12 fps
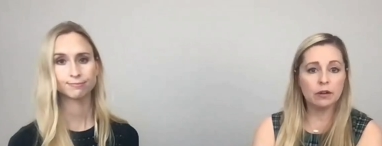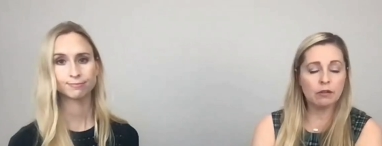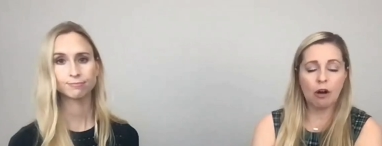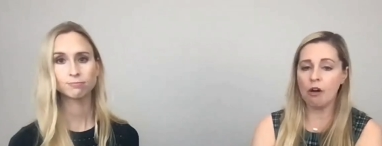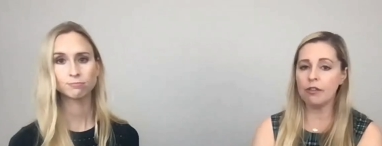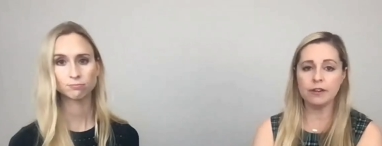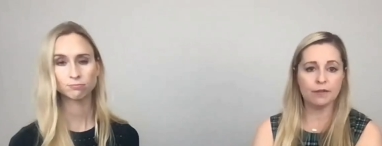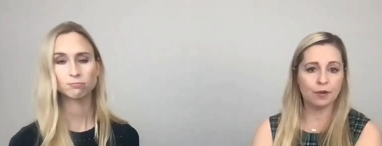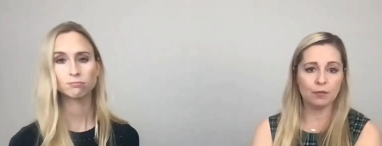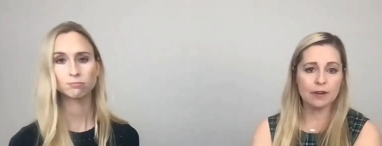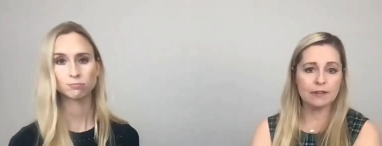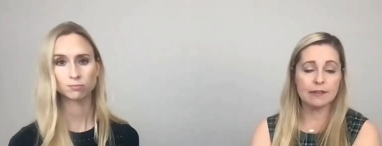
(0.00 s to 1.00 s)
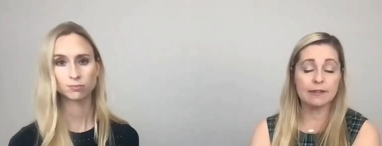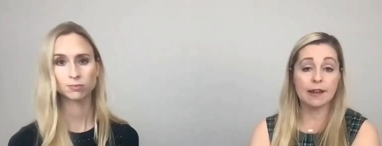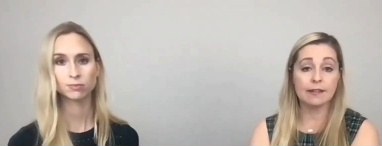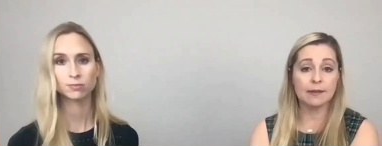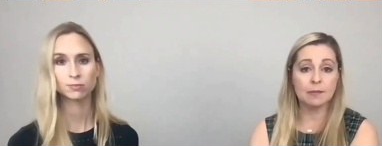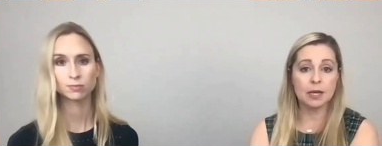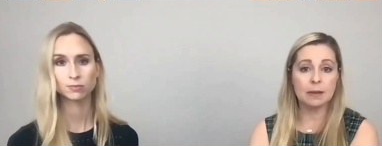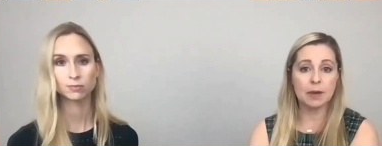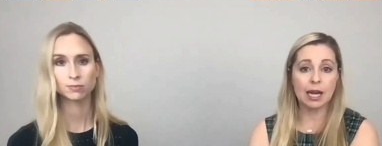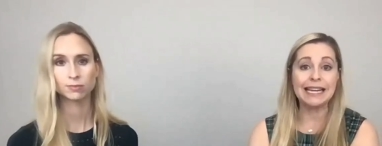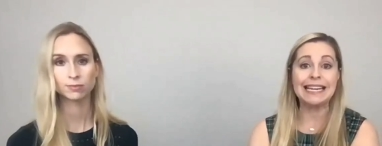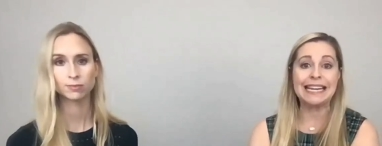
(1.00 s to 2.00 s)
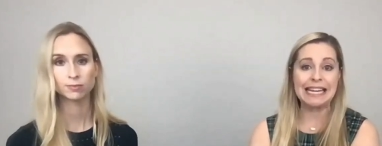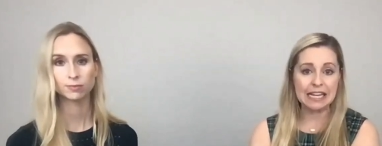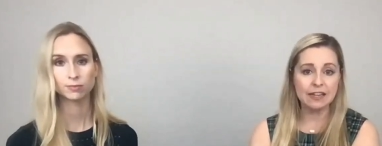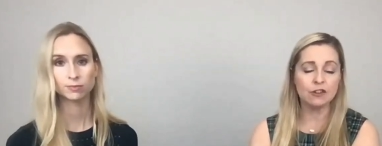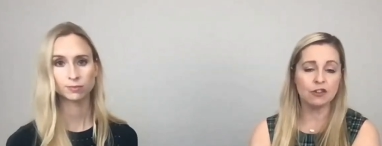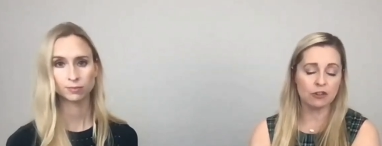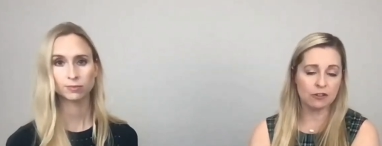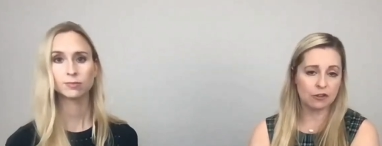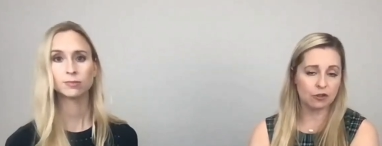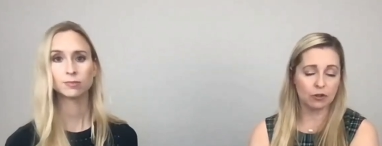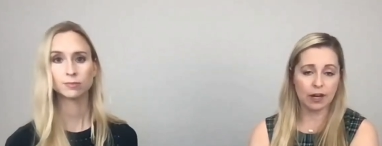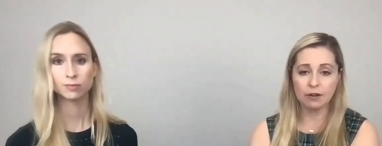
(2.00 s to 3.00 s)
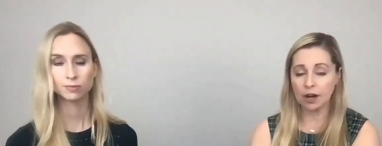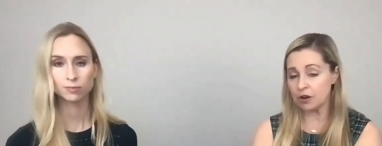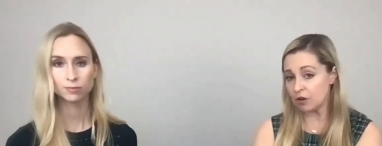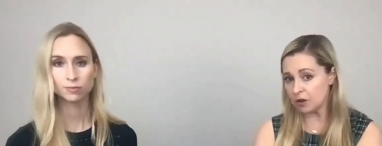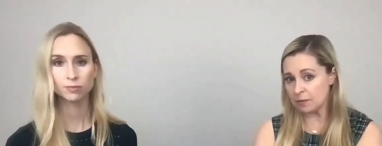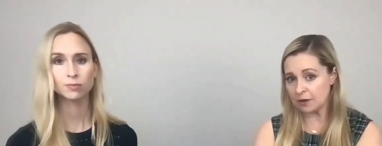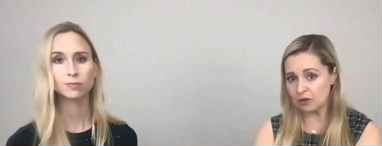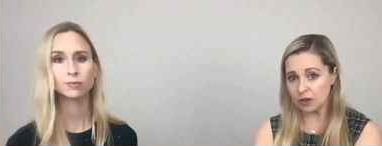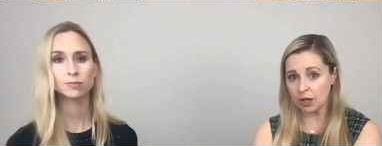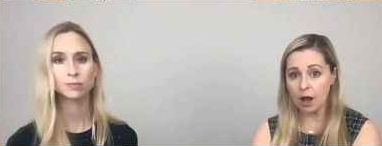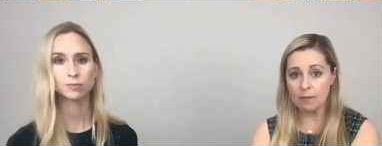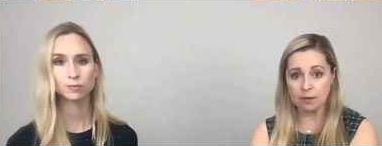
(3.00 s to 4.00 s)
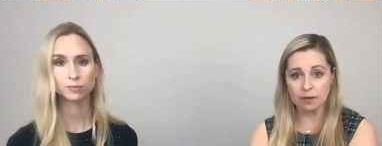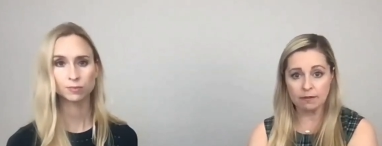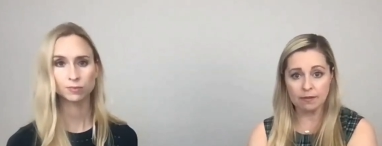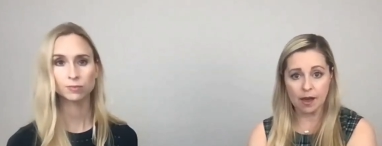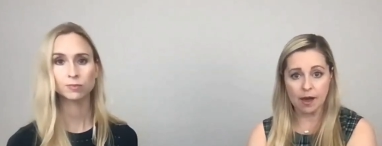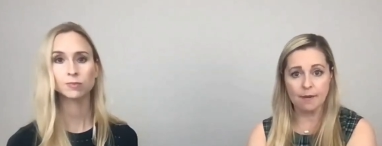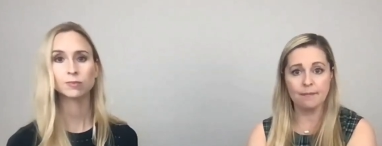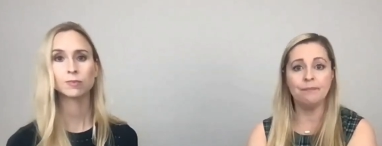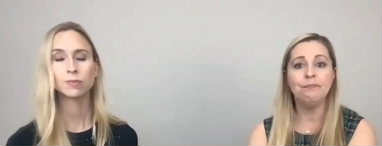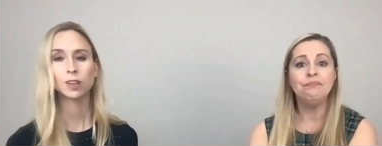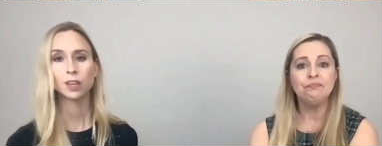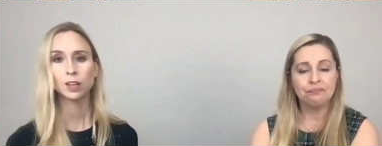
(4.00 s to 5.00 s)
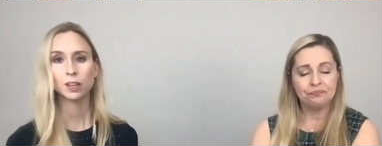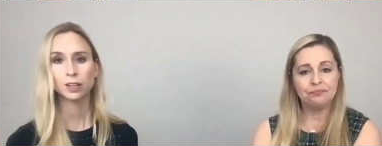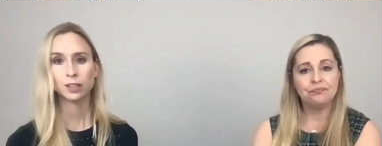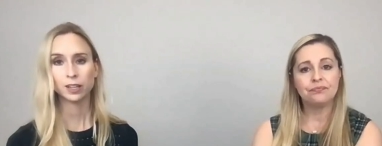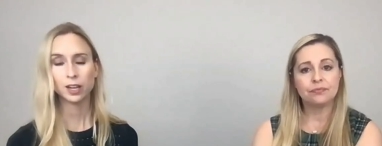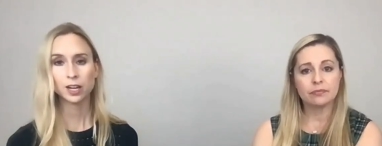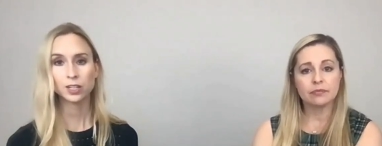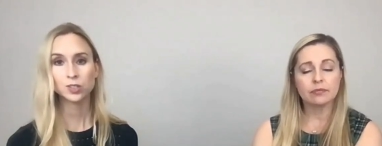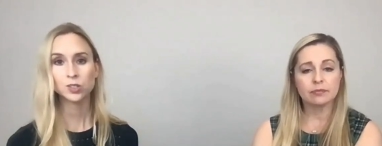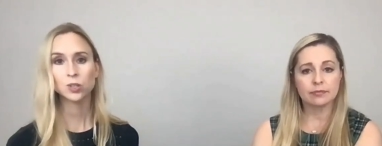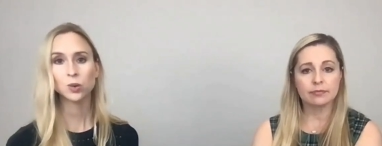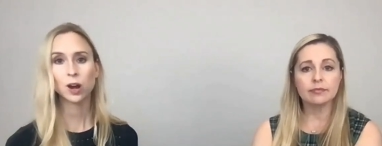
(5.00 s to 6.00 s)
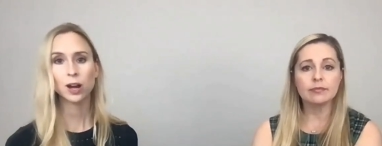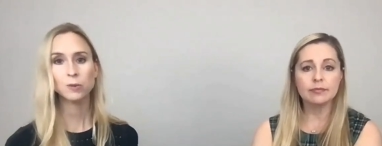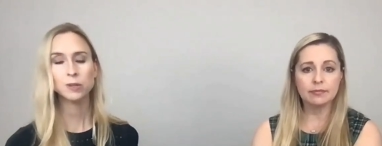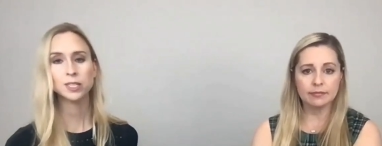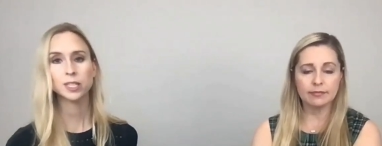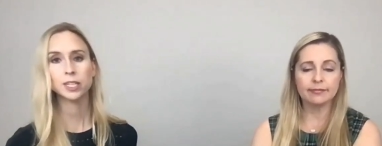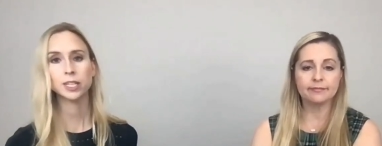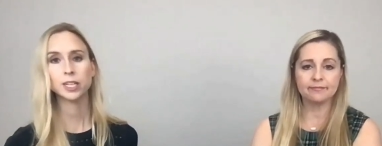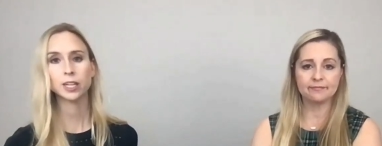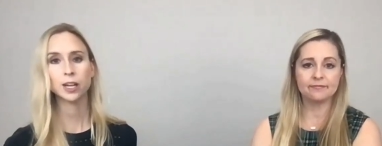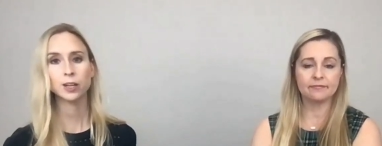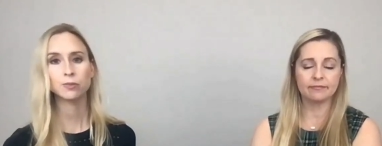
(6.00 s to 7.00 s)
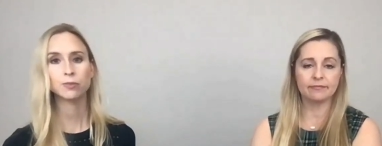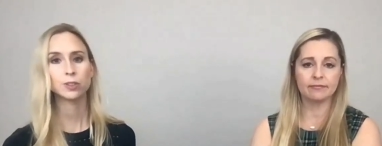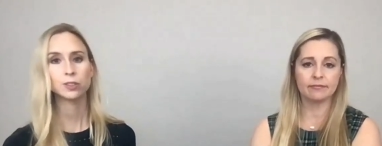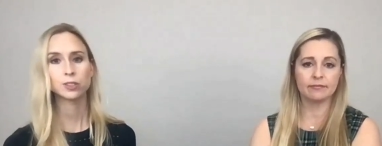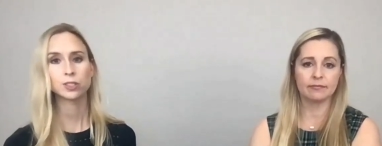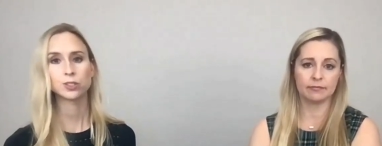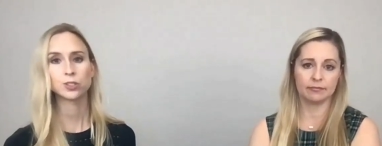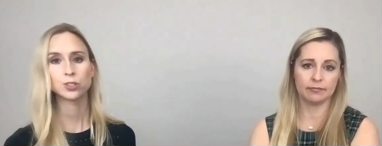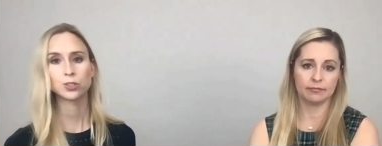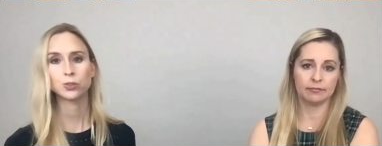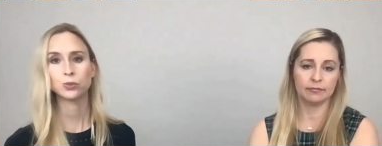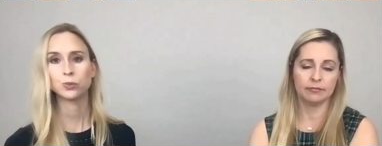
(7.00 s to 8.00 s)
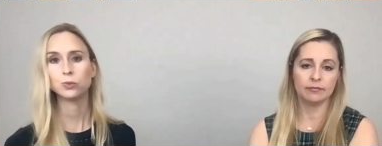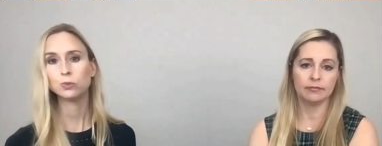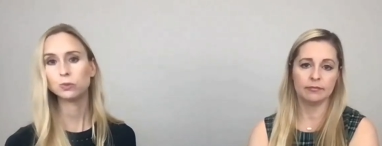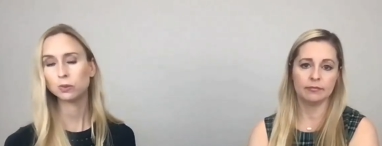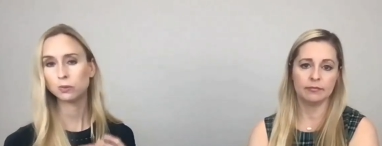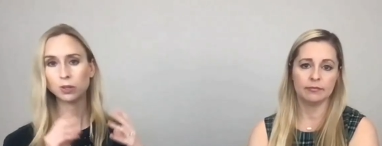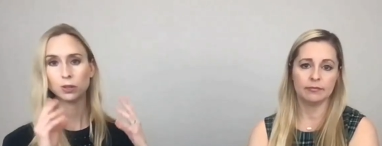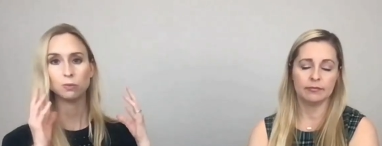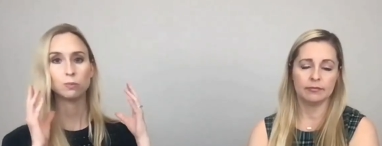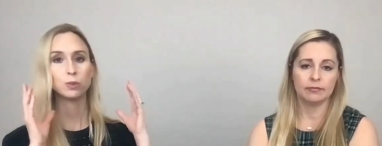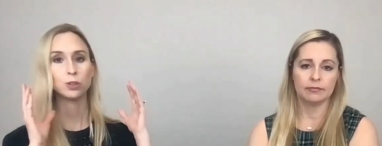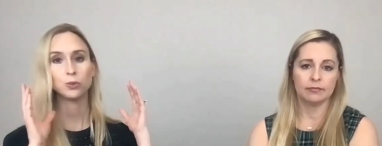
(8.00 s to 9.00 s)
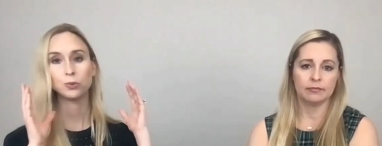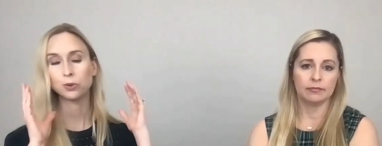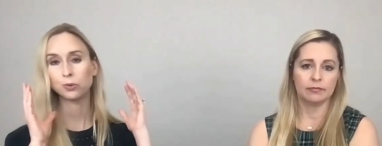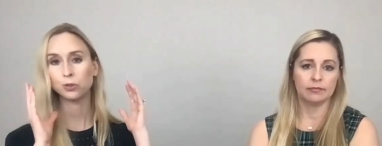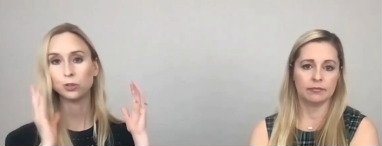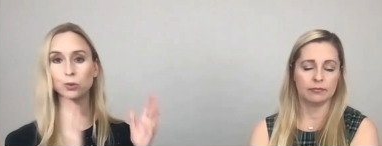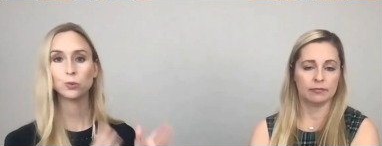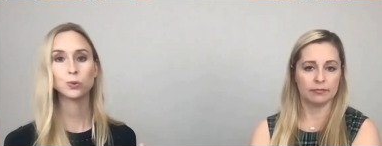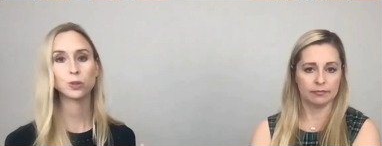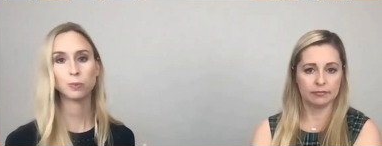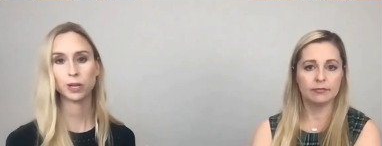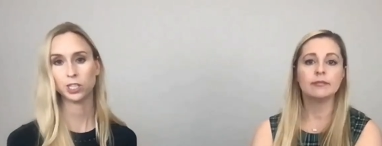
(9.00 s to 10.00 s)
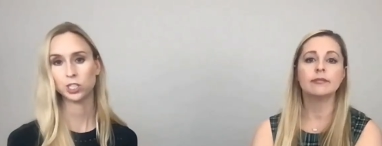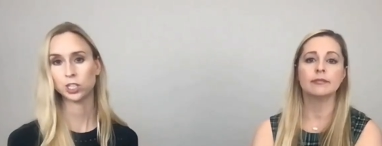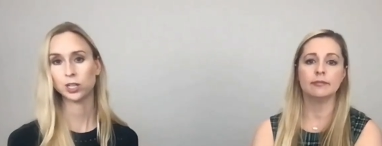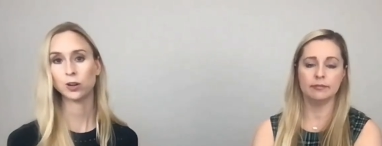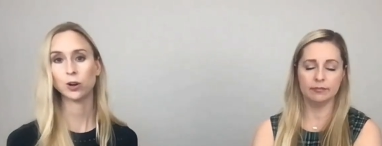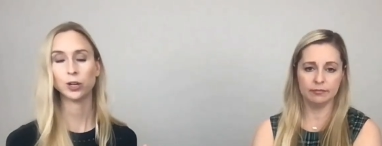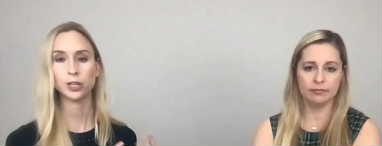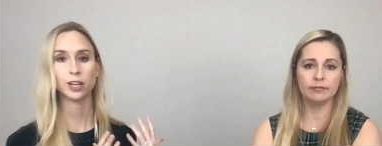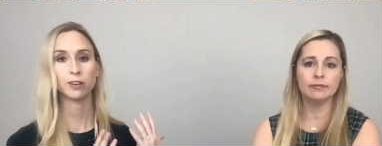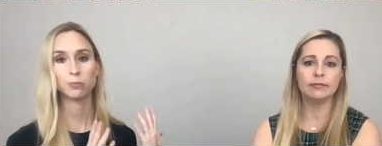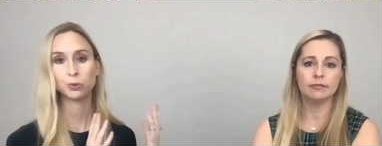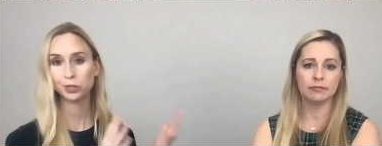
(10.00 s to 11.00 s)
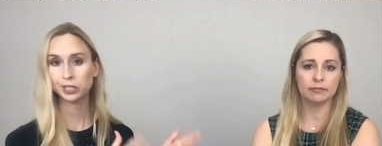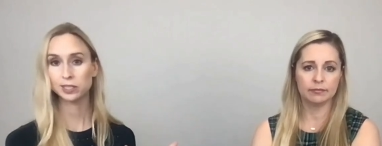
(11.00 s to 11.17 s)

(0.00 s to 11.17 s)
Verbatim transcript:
Speaker 1: are all the different reasons that somebody might need a gestational carrier. I know you mentioned a couple of them.
Speaker 2: Yeah, so I would say it kind of falls into you know, you, the patient, mm-hmm. already have pre